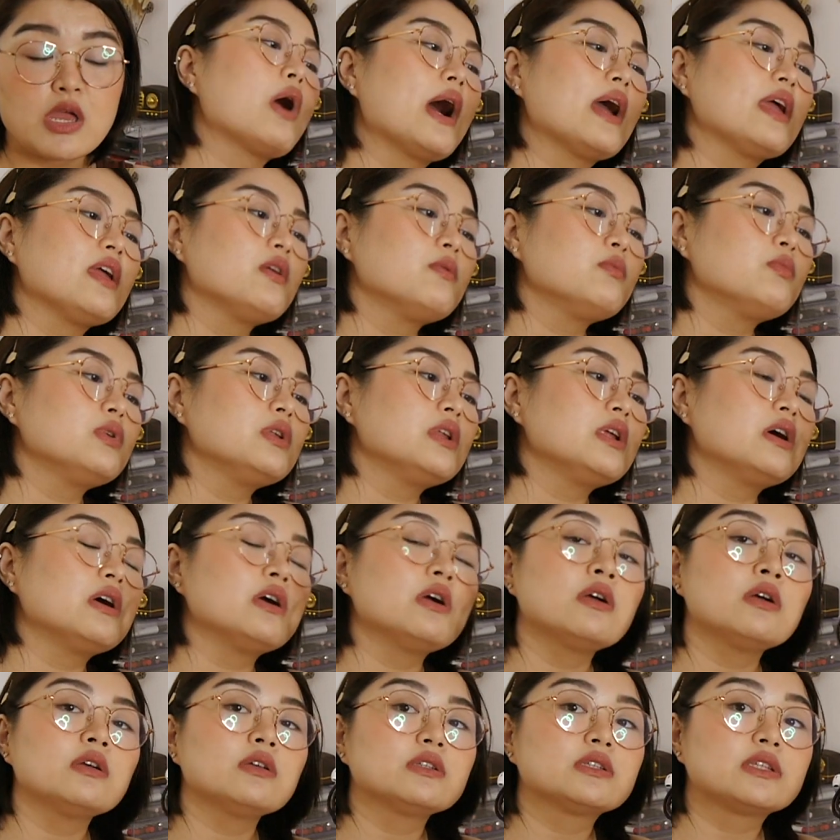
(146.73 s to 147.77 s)
Ayaw mo ng
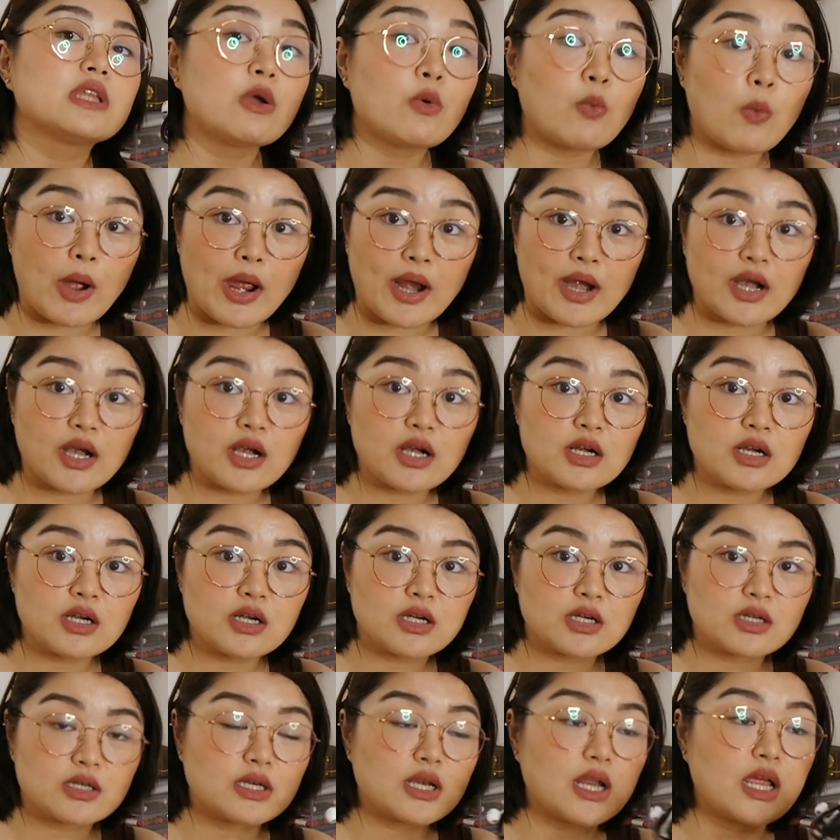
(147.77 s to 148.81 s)
the wire
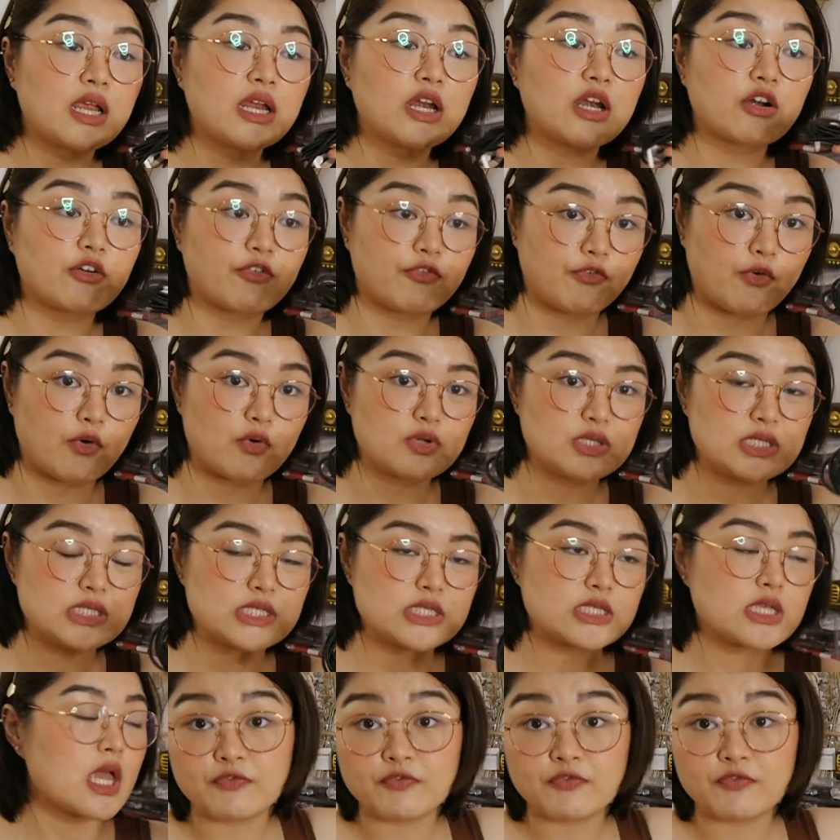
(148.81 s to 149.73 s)
na earphones.